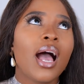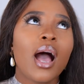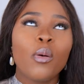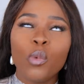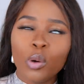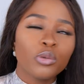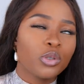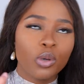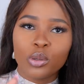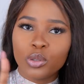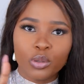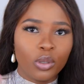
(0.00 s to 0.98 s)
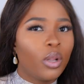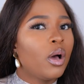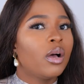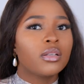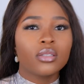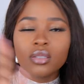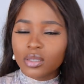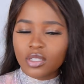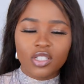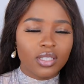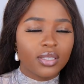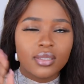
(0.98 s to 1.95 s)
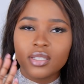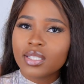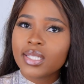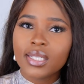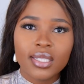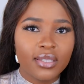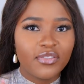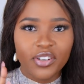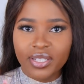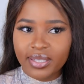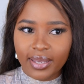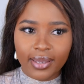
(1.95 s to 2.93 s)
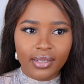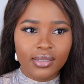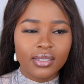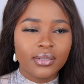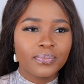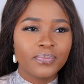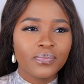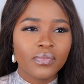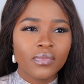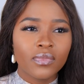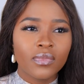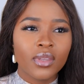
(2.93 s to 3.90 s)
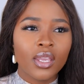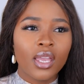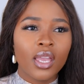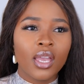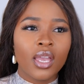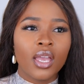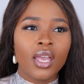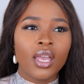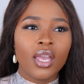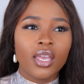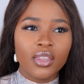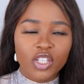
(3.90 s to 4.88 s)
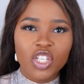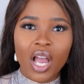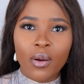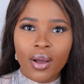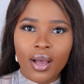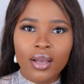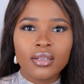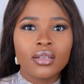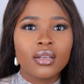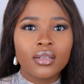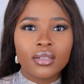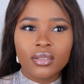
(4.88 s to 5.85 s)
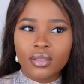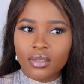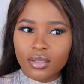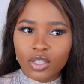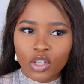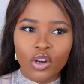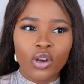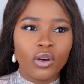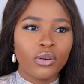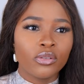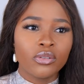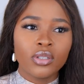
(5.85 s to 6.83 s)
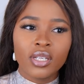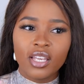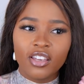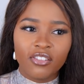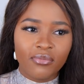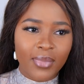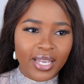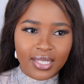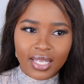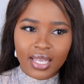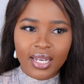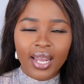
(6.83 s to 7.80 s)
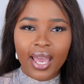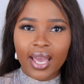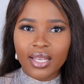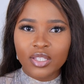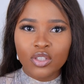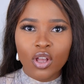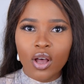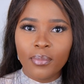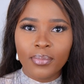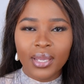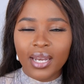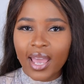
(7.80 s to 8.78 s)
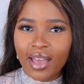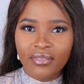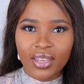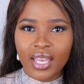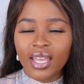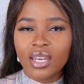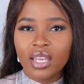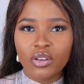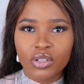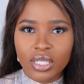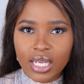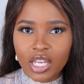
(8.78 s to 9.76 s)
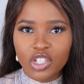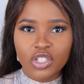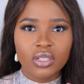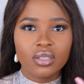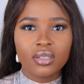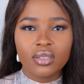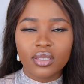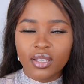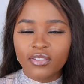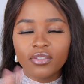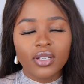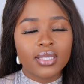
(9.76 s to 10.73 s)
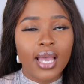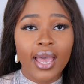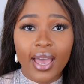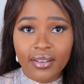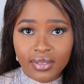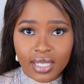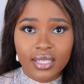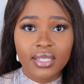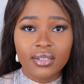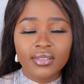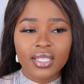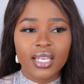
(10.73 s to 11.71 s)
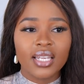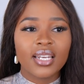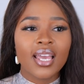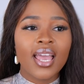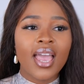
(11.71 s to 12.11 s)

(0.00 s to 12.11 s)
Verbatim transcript: I won't talk too long, so just, just listen for a second. In the shower, you know, if my skin has not been having any irritations and stuff, because I have sensitive skin,